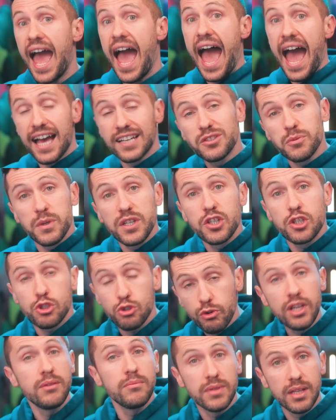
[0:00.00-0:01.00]
as we
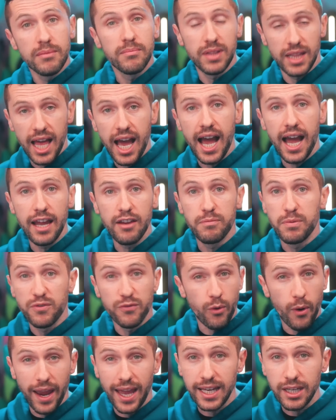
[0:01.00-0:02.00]
stream them live
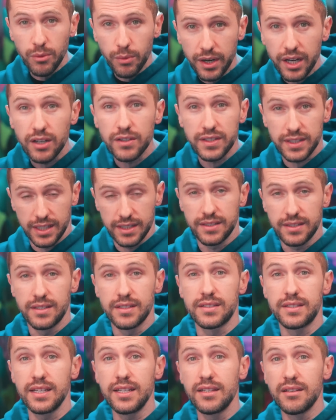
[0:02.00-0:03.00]
before anyone else gets to
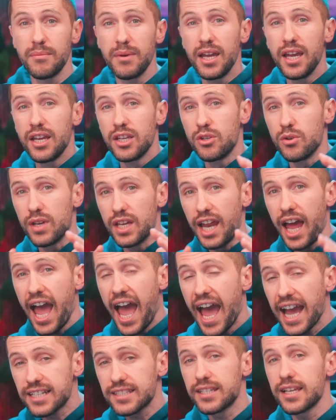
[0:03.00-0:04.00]
see them, you get
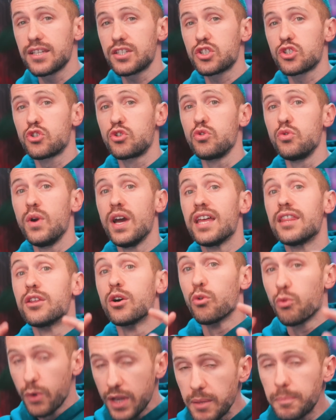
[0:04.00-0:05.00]
access to the
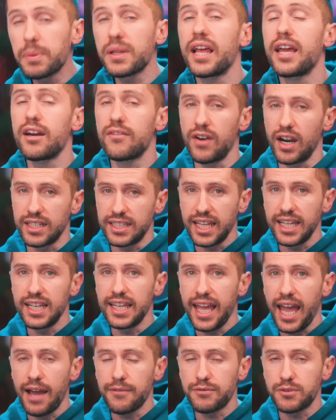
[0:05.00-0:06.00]
replay of our daily
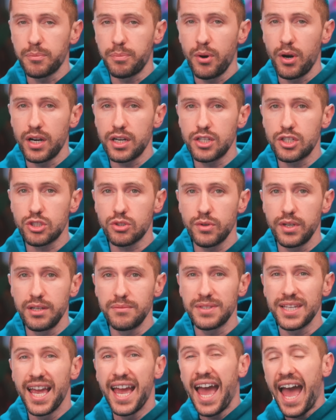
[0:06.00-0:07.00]
after party
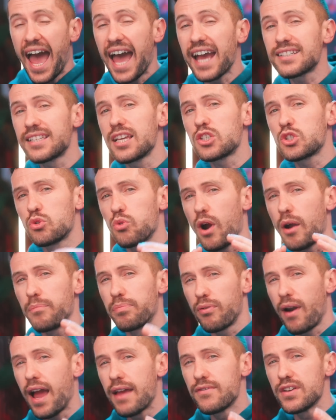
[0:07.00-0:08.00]
streams, access to our
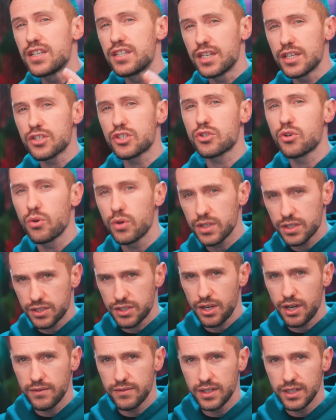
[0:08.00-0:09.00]
private Discord
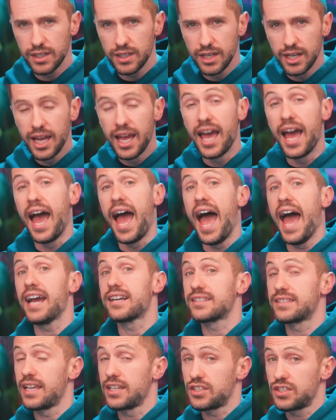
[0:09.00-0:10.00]
server,
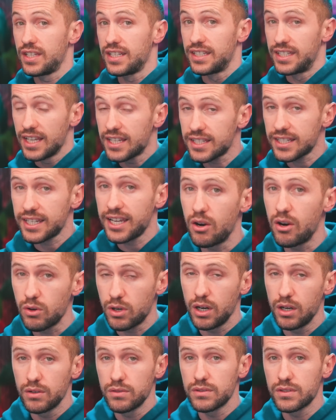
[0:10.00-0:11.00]
access to discount
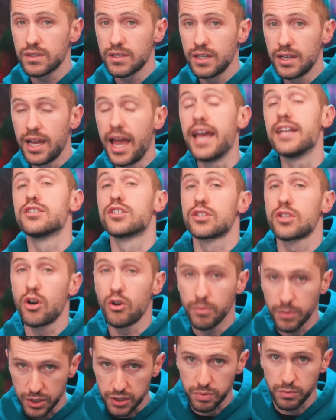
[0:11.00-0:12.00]
codes, and so
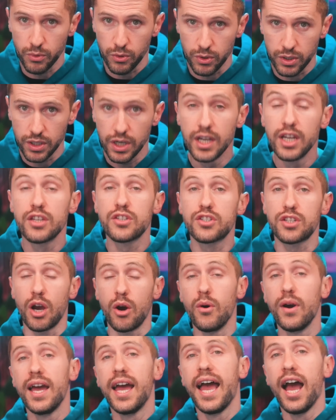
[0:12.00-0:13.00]
much more.
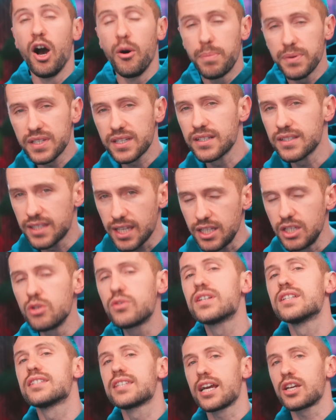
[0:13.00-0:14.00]
So help us continue
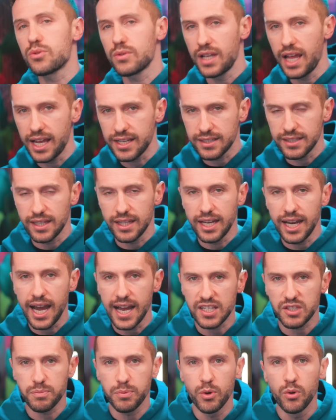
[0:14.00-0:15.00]
contextualizing the
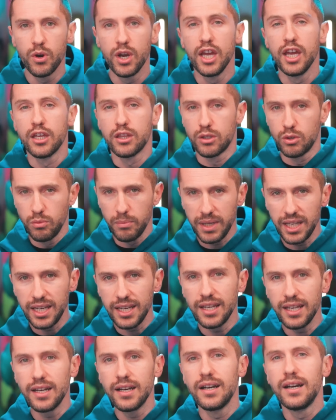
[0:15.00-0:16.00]
gospel through
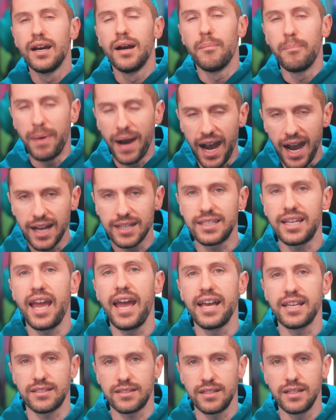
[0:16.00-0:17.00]
media,
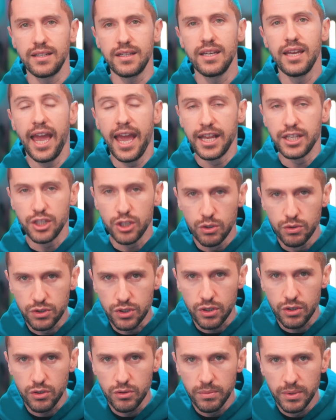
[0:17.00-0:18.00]
podcasting, and
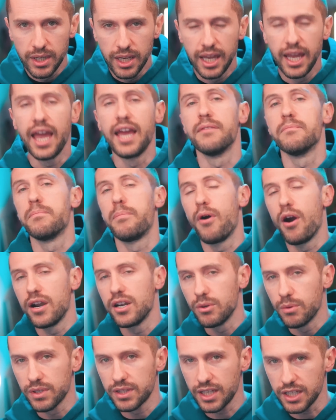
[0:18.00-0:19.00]
YouTube, and
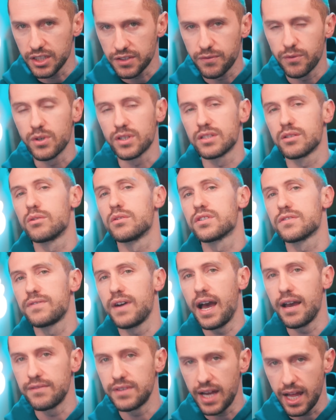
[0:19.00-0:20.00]
partner with us for as little as
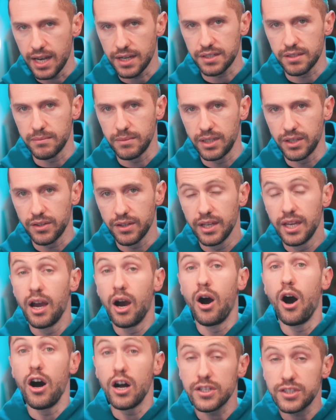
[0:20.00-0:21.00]
$5 a month.
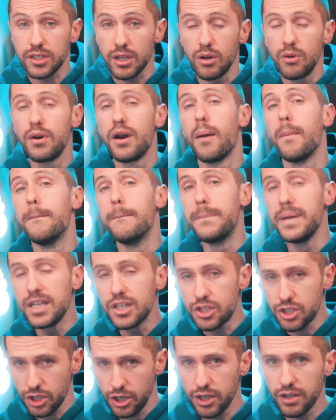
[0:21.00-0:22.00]
Also, be
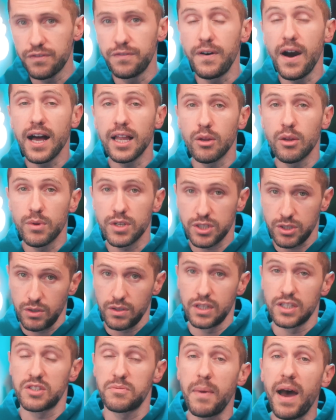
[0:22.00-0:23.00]
sure to follow us on
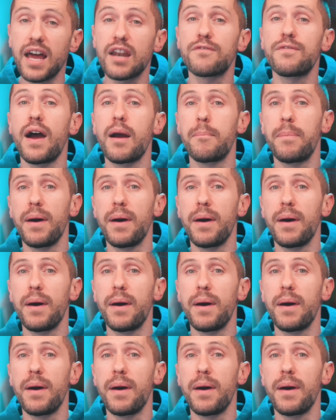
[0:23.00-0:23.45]
the Spotify